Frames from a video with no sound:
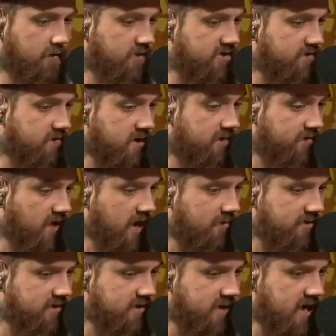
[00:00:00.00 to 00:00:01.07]
Which, if
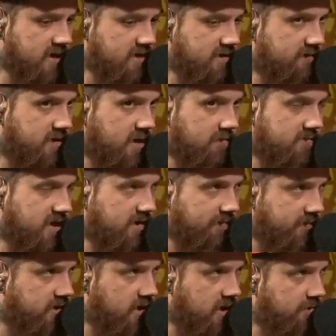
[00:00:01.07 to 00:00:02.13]
Dobbins is active, then I'm
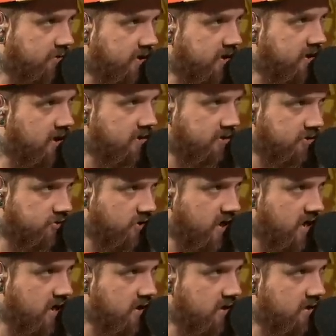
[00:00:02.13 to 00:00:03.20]
definitely not playing Kenyan
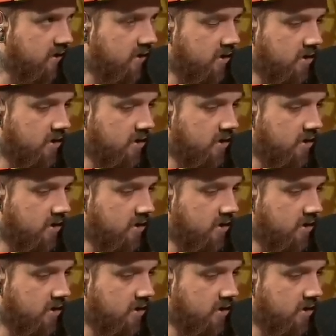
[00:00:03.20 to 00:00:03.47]
Drake.